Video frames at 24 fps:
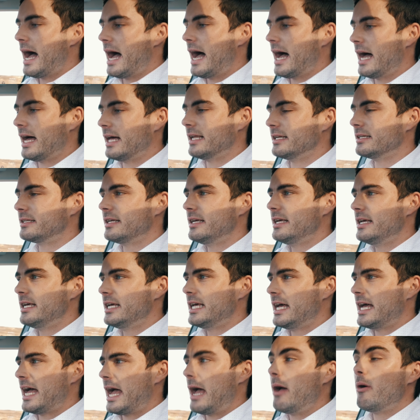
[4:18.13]
And
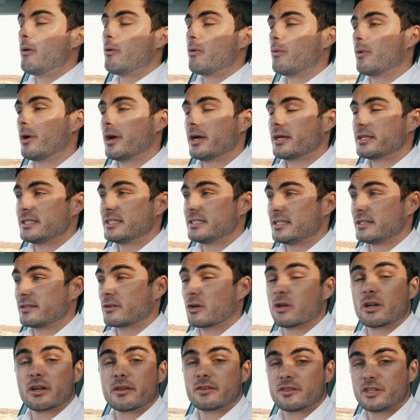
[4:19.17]
how it works is
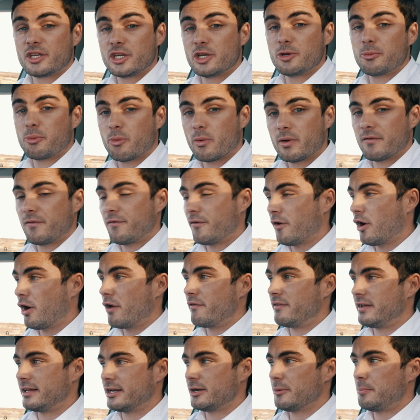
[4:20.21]
it's got a
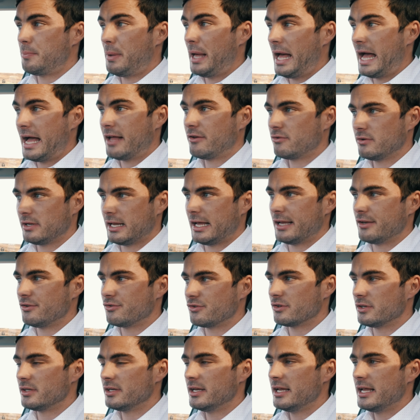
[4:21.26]
2.5 litre petrol
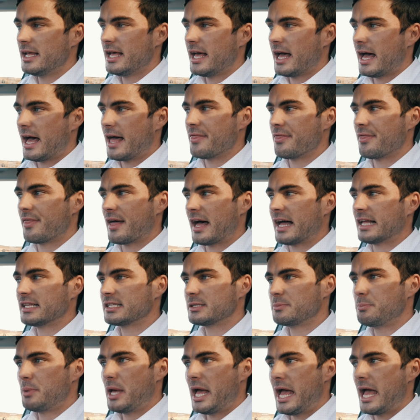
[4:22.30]
engine, and
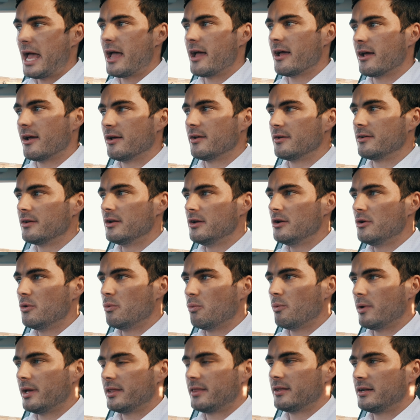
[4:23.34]
that's paired
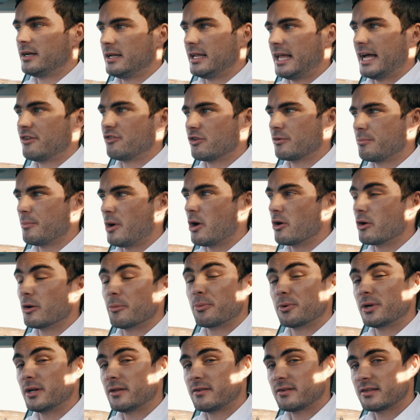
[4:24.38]
with an electric motor,
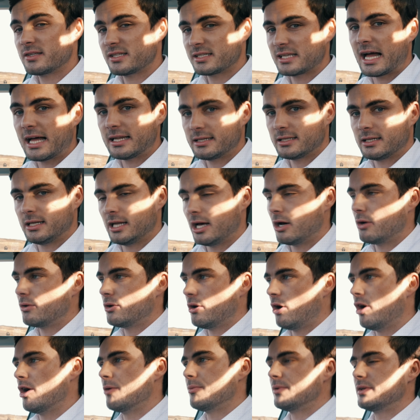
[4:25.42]
but it's a
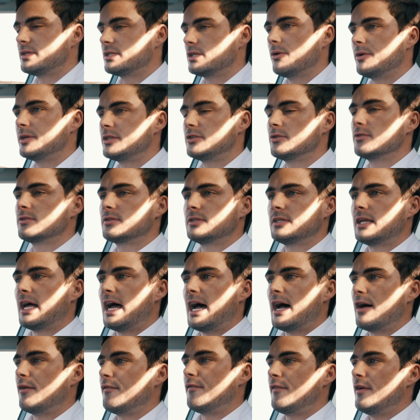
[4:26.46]
standalone hybrid, so it doesn't
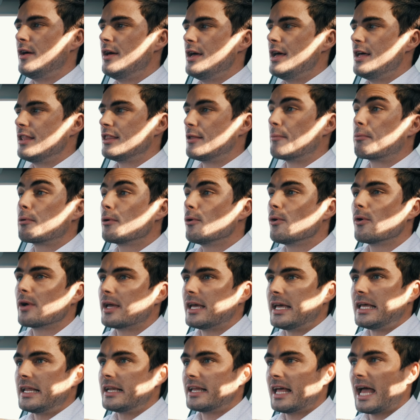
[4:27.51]
have the
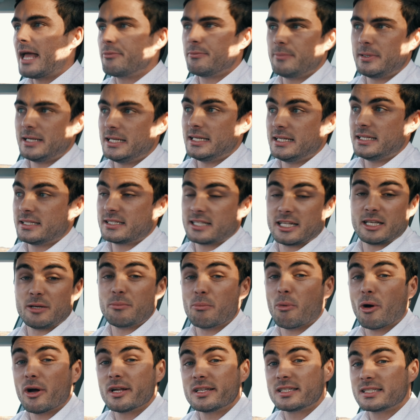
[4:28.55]
plug-in capabilities that you
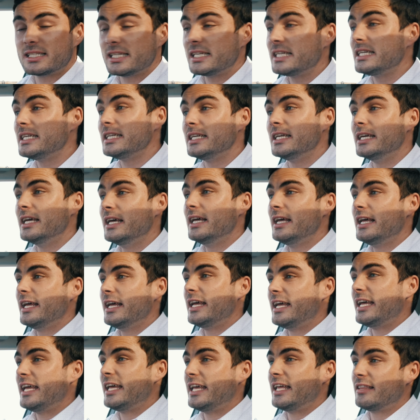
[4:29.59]
might see
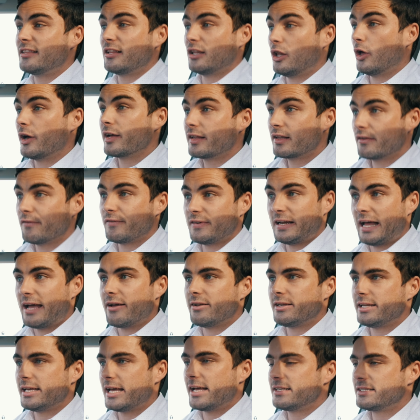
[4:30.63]
in the likes of an
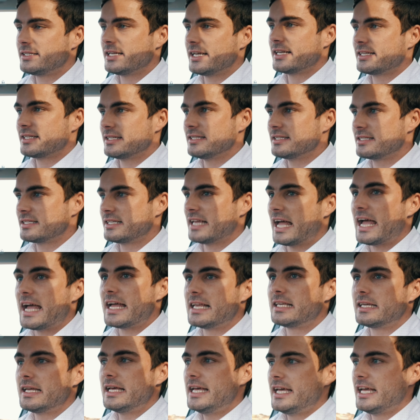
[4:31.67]
Audi A6.
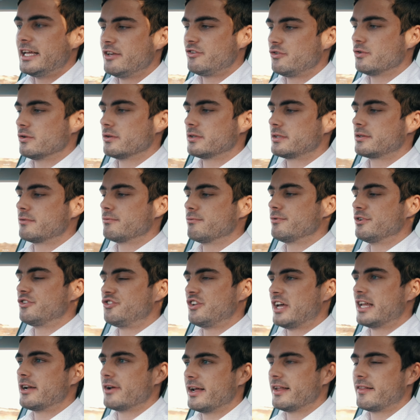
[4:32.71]
Instead, it just
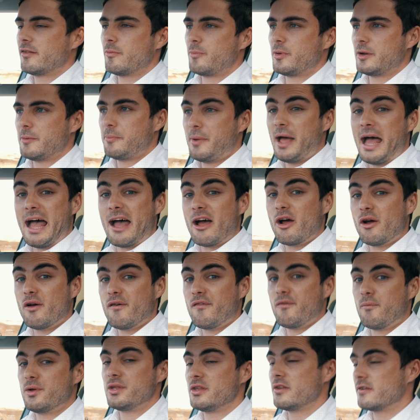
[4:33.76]
regenerates a bit of
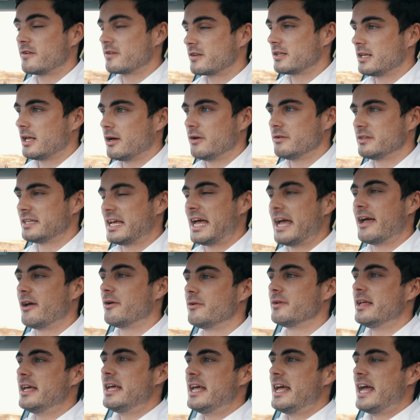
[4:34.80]
power from when you slow
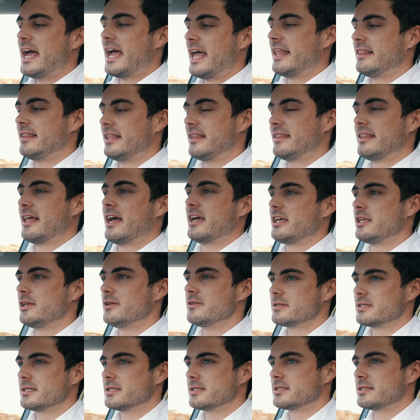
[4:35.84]
down, and then that
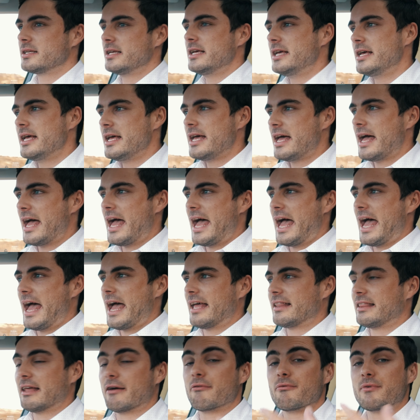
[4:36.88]

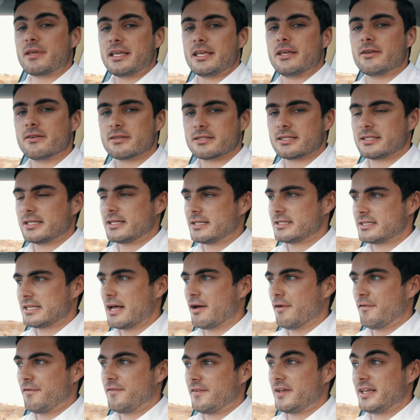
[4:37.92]
reuses
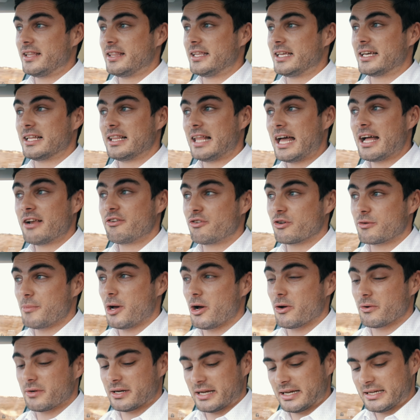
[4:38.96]
itself in the electric
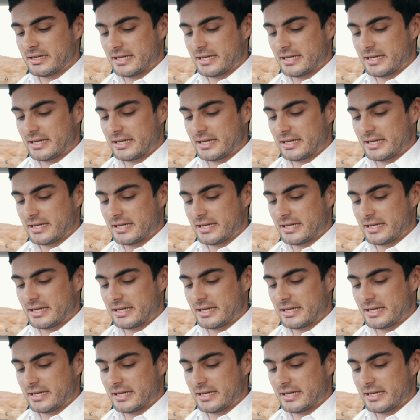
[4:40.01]
mode.